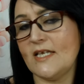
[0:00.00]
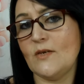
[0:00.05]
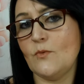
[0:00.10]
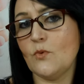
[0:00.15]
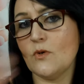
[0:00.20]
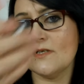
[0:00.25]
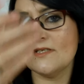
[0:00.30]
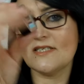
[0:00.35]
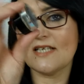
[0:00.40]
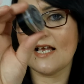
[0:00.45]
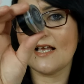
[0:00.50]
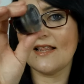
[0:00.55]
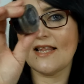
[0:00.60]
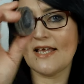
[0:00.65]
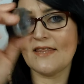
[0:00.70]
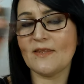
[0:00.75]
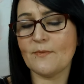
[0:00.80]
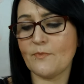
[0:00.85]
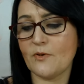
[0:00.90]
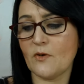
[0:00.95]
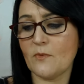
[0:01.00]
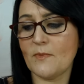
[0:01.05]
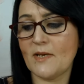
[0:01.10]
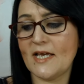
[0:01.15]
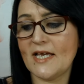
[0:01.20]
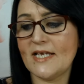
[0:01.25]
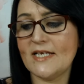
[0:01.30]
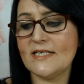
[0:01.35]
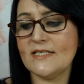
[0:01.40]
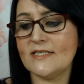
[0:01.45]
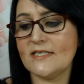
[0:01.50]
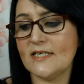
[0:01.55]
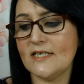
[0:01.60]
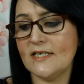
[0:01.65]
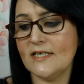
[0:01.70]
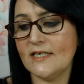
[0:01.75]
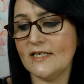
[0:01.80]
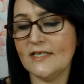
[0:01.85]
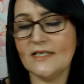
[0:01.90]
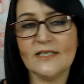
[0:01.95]
ones that are like the pomades.
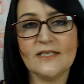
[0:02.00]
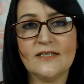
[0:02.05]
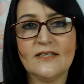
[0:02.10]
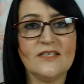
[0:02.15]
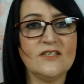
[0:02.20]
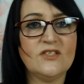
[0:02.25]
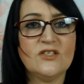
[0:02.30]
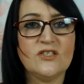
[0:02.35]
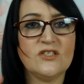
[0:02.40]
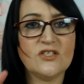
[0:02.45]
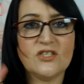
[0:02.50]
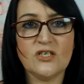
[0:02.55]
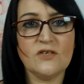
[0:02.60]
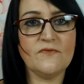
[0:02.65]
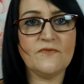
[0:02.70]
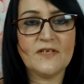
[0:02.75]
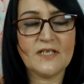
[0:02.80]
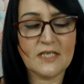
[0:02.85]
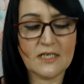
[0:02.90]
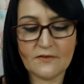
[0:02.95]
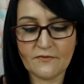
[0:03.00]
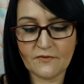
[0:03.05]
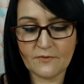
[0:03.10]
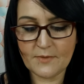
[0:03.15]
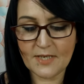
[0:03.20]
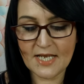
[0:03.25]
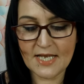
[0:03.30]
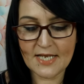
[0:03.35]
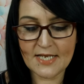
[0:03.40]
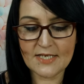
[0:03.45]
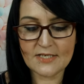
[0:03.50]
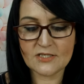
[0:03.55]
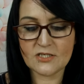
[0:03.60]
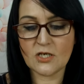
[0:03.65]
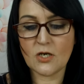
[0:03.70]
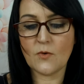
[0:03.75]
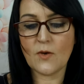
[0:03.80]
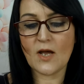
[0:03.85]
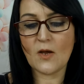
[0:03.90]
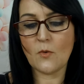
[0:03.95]
They're just too fiddly for me.
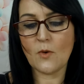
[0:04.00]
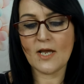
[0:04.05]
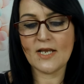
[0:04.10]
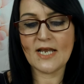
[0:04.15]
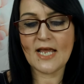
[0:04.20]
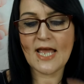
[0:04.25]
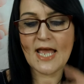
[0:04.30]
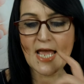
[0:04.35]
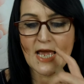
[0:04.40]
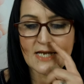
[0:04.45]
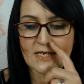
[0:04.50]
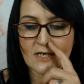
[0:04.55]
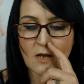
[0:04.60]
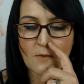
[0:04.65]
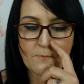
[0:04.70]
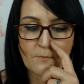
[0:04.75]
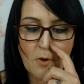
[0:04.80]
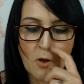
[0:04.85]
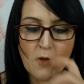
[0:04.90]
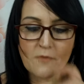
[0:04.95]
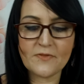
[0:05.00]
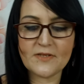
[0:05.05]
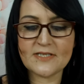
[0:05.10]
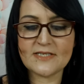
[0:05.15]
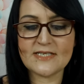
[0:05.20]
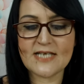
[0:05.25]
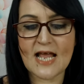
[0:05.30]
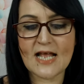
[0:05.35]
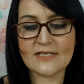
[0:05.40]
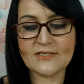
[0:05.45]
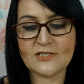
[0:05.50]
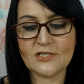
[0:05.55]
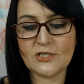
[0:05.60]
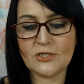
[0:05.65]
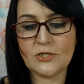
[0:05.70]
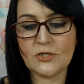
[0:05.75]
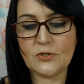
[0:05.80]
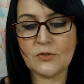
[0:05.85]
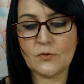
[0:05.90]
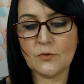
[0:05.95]
So I went ahead and bought the
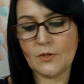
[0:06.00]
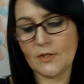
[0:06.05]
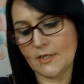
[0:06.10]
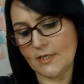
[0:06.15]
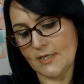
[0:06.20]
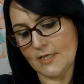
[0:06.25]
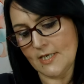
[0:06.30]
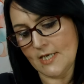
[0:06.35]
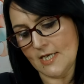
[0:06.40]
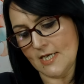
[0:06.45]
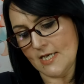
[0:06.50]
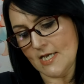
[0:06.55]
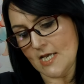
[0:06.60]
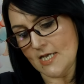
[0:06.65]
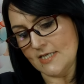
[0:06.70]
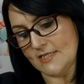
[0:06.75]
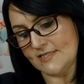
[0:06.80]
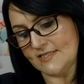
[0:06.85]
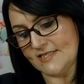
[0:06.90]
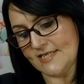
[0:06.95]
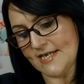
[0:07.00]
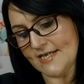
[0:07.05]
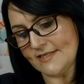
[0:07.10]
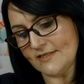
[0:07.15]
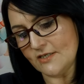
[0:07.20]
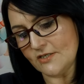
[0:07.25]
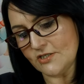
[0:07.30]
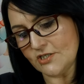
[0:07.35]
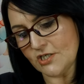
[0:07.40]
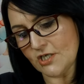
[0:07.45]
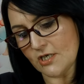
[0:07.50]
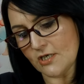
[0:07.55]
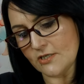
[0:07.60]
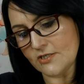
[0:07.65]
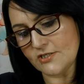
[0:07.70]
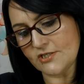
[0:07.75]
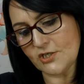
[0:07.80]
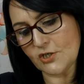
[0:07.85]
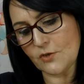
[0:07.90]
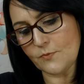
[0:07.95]
Tattoo Signature
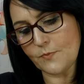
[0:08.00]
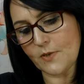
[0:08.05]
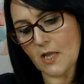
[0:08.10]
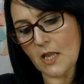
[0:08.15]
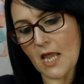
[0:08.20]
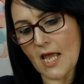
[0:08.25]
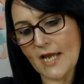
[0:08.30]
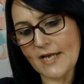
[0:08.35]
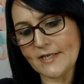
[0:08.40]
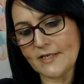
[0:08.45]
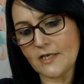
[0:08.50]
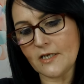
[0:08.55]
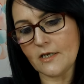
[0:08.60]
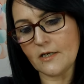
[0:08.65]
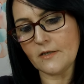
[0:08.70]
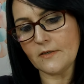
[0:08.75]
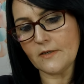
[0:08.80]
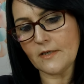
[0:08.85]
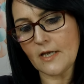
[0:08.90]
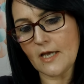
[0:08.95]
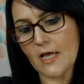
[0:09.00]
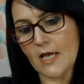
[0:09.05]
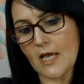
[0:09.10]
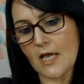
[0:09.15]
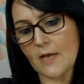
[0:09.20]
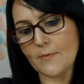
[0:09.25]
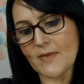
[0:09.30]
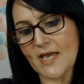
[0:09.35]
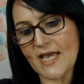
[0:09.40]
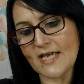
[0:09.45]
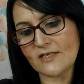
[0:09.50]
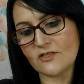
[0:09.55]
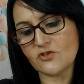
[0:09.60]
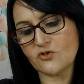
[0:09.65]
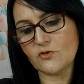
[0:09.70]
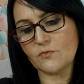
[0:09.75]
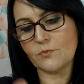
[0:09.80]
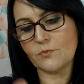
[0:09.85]
Super Liner Extra